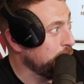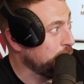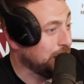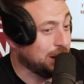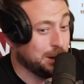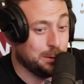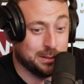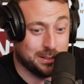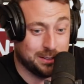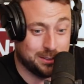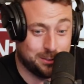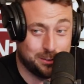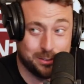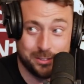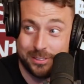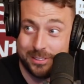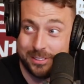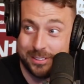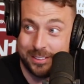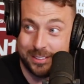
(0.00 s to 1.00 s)
enough, like I
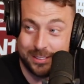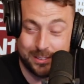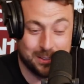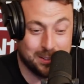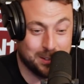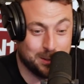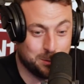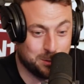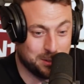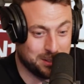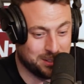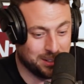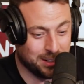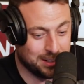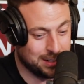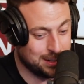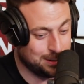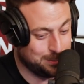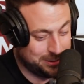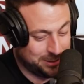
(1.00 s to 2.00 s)
wouldn't. It's
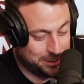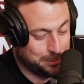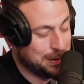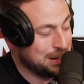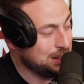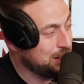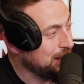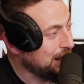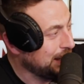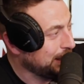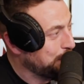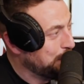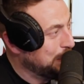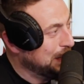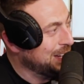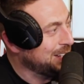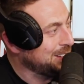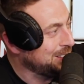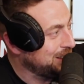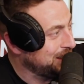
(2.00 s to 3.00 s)
on a little cement, like
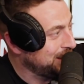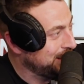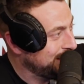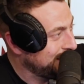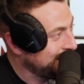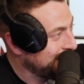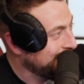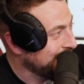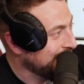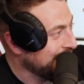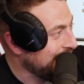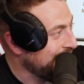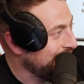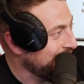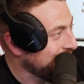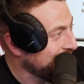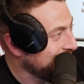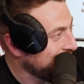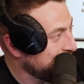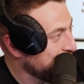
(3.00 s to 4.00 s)
plinth in the
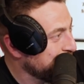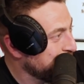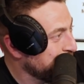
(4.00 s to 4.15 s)
garden.